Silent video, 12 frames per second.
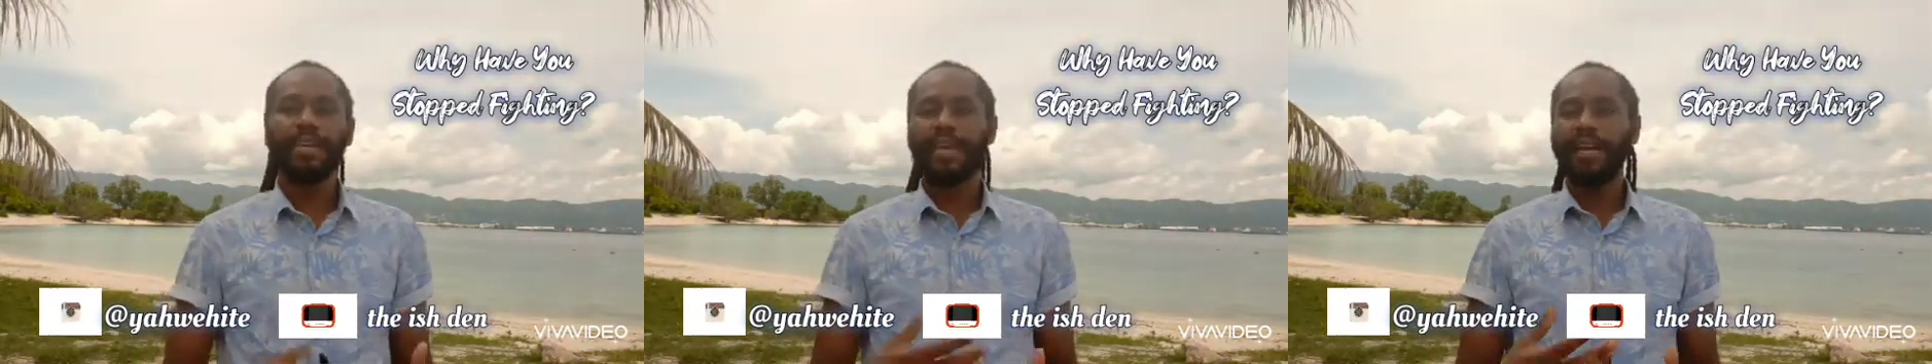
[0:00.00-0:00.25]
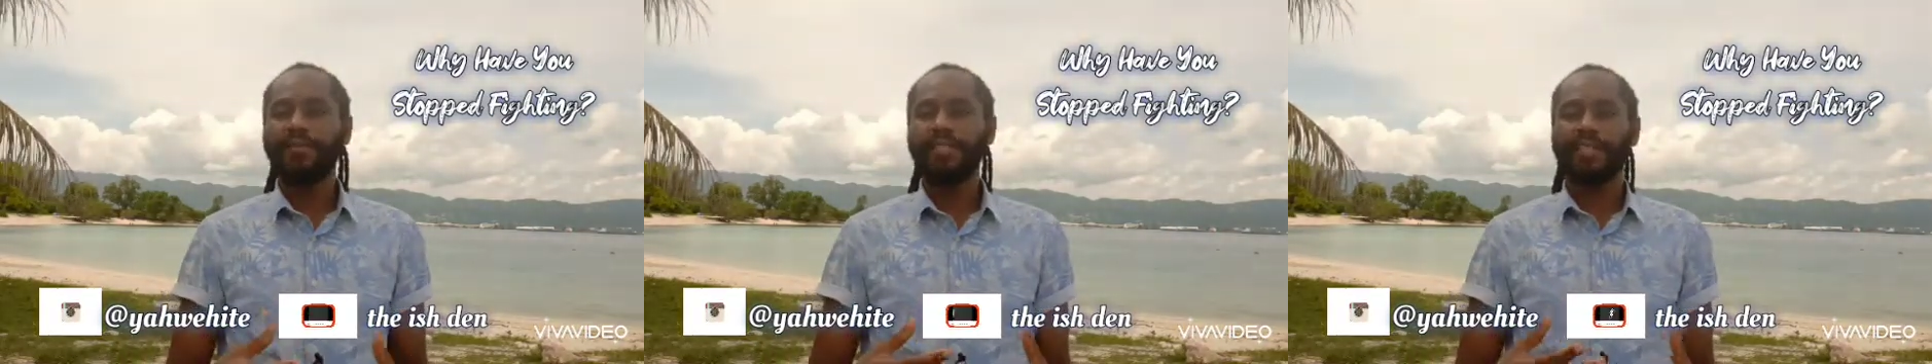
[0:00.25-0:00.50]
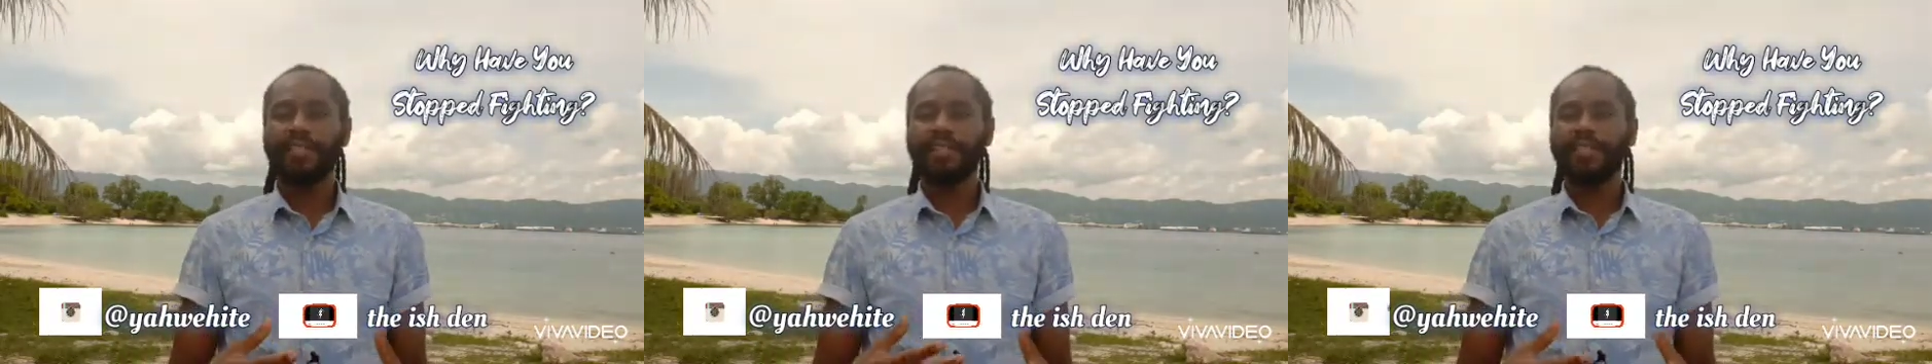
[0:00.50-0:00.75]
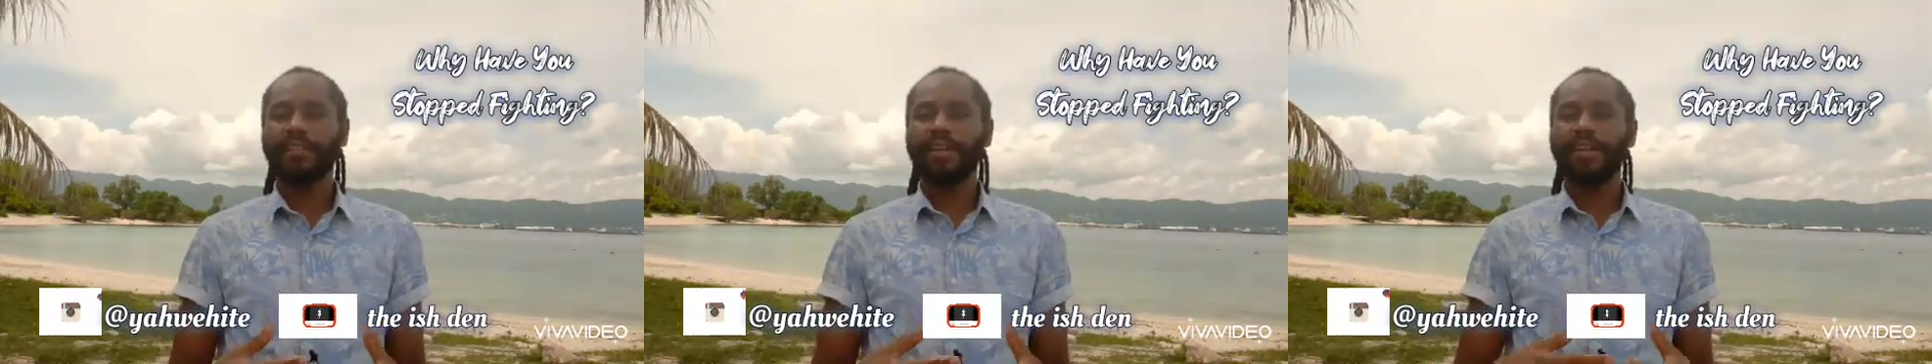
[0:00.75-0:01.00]
Life is not
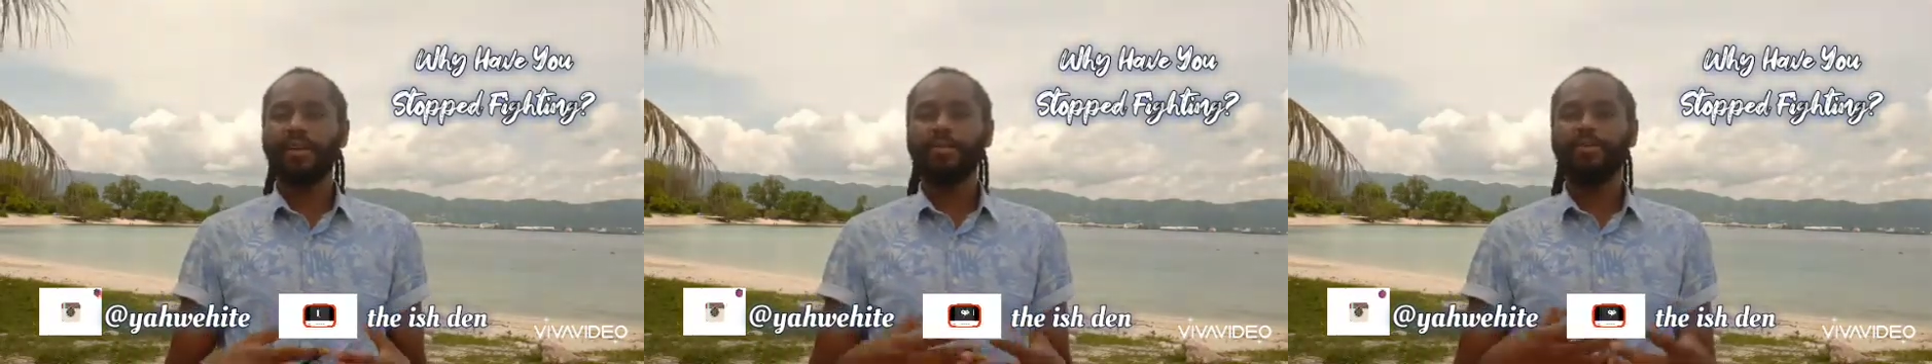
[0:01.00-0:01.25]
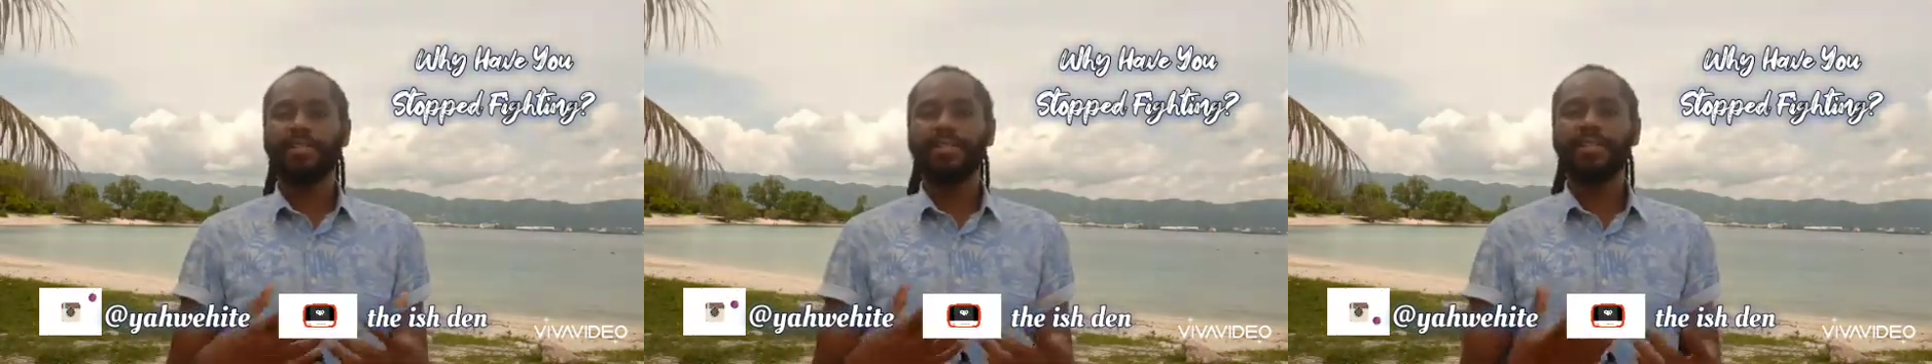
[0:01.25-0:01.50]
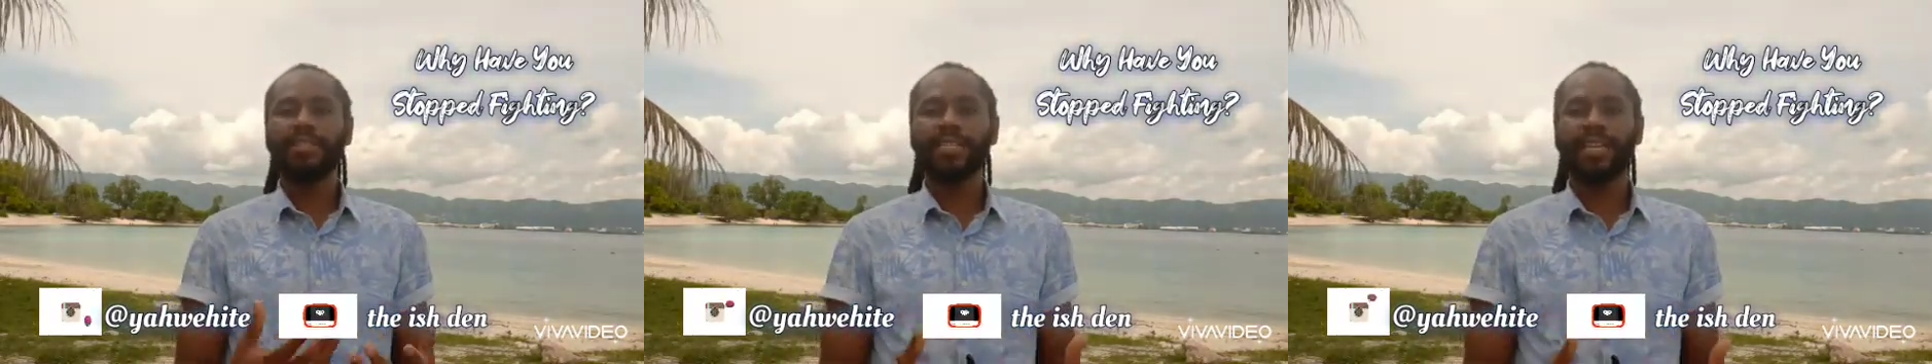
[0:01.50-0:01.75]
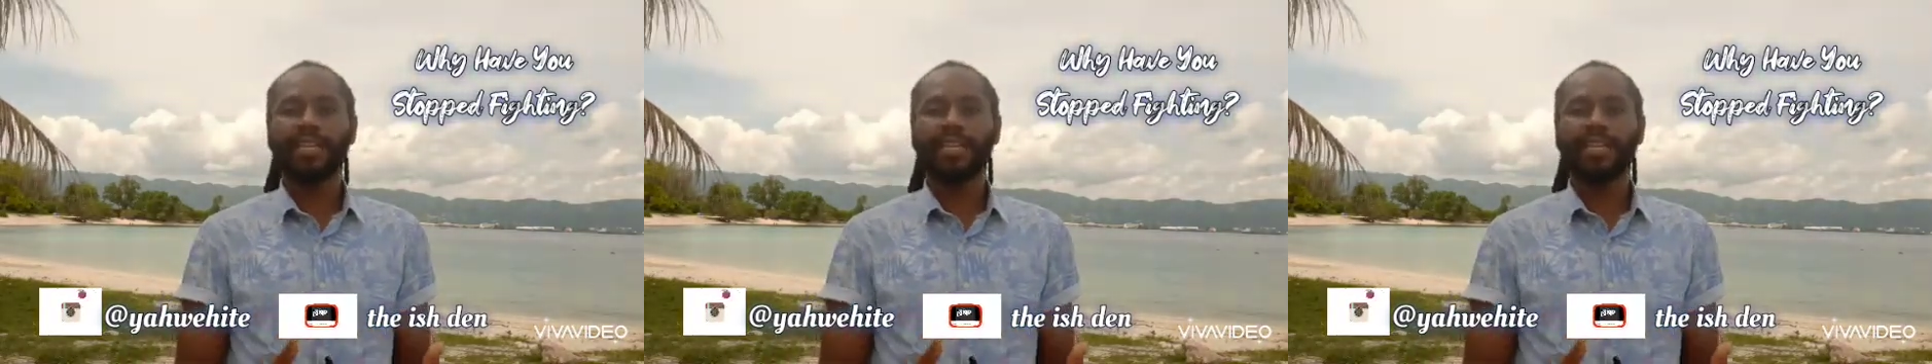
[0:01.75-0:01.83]
necessarily a competition